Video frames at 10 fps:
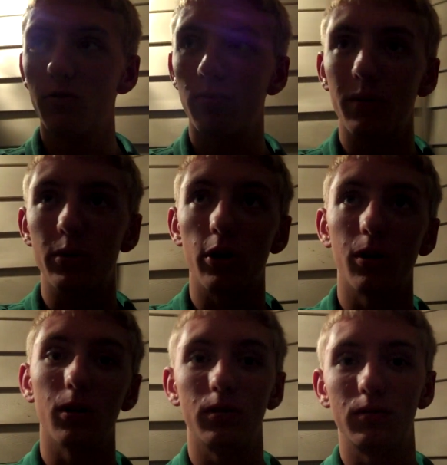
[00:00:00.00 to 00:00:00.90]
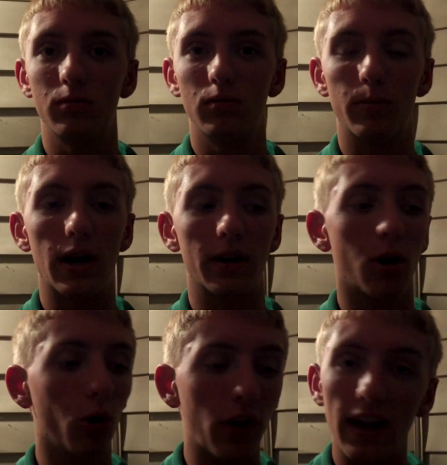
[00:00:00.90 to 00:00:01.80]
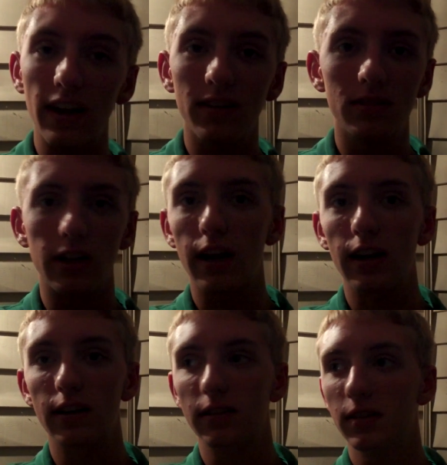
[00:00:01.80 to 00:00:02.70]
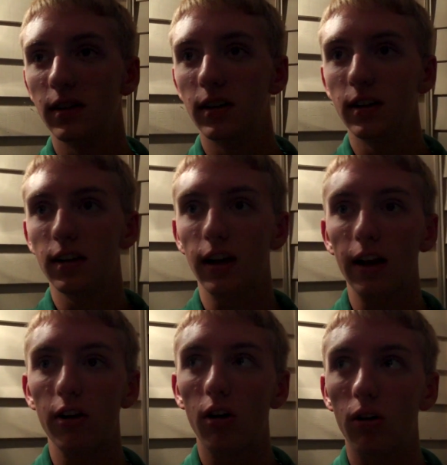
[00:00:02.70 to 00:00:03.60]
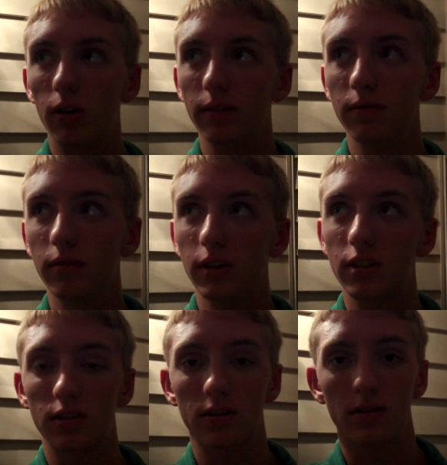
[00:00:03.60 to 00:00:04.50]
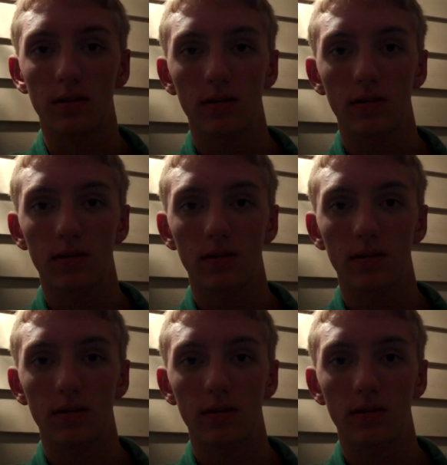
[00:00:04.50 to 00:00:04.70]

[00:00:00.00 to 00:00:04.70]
you've probably heard about it all day today, and, and I know I, it's,